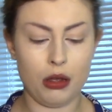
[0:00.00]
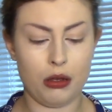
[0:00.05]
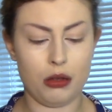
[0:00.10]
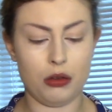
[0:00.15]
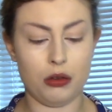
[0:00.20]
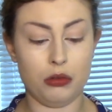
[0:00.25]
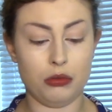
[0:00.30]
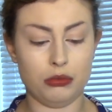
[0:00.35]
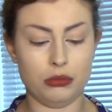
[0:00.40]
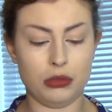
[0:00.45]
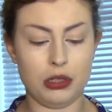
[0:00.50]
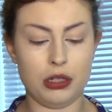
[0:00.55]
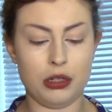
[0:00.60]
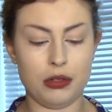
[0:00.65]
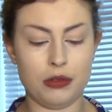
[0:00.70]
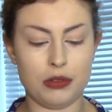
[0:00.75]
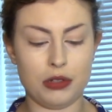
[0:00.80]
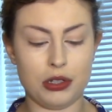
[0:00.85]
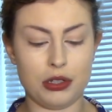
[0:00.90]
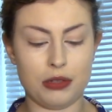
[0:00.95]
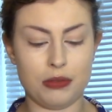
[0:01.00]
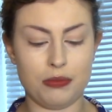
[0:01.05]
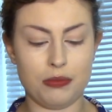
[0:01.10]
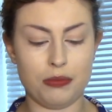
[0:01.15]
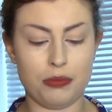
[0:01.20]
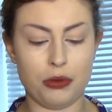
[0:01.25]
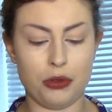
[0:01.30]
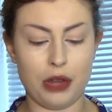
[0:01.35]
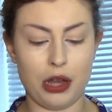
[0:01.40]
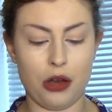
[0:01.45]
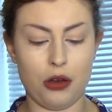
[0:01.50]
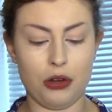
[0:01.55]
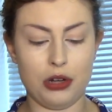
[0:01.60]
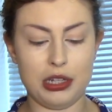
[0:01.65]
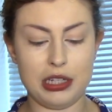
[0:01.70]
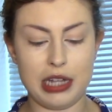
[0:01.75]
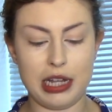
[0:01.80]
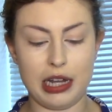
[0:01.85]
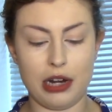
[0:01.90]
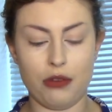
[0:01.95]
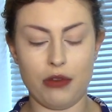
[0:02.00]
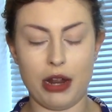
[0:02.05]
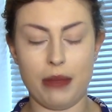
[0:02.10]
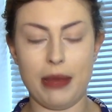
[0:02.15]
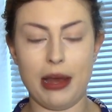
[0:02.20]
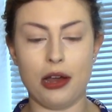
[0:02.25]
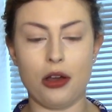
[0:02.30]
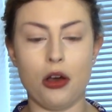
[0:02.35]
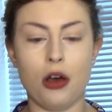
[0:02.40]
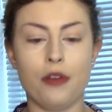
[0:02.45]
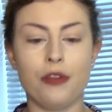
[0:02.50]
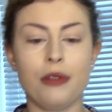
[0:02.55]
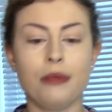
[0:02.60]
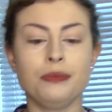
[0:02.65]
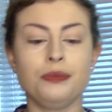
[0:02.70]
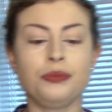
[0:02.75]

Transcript: I'll just put that on and taking it right back off.